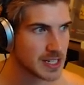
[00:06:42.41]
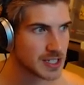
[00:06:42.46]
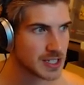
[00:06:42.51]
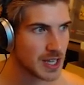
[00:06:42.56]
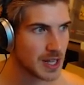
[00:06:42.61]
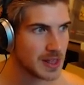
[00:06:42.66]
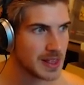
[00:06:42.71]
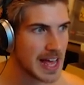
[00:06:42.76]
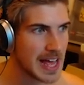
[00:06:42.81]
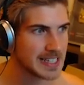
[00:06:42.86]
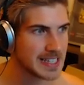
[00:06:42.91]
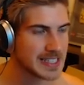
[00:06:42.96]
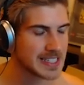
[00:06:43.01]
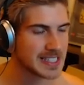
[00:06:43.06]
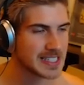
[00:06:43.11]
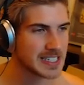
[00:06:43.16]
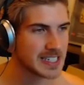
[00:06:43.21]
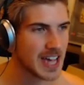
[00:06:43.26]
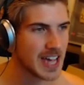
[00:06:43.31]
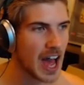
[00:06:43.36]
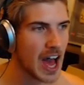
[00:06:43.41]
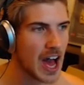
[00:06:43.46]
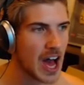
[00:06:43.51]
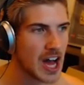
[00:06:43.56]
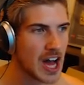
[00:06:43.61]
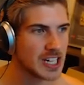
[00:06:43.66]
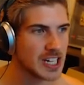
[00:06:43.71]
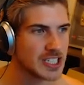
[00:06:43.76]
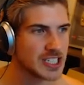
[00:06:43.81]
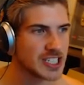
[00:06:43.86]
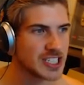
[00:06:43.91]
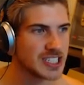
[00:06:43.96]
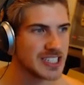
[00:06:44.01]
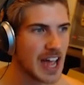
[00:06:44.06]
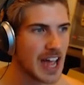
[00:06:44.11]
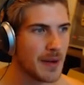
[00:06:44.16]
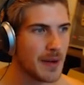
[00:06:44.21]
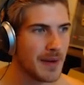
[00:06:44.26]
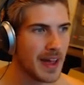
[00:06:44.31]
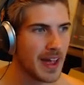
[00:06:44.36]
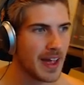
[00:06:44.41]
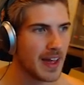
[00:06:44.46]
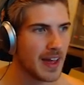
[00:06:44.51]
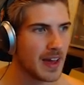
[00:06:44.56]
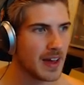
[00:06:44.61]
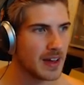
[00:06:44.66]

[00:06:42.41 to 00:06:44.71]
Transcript: So let's go, shall we?